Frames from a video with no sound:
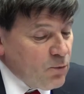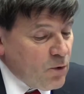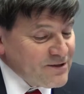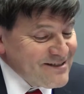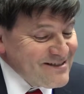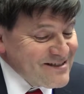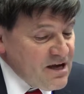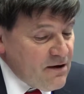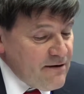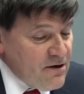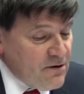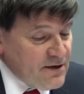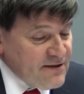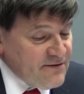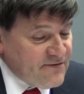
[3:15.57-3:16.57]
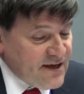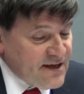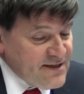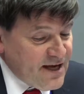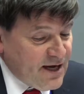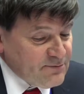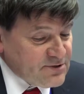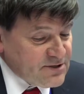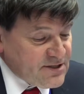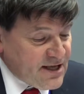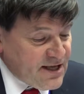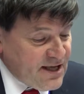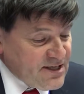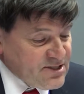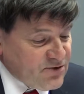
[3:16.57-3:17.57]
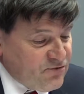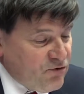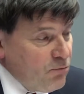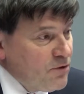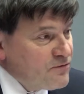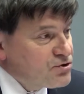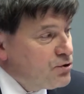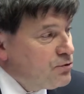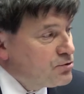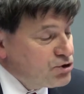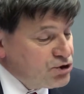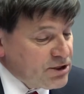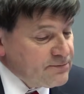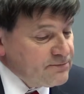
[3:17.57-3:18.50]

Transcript: What is going on in Vietnam today is a form of torture.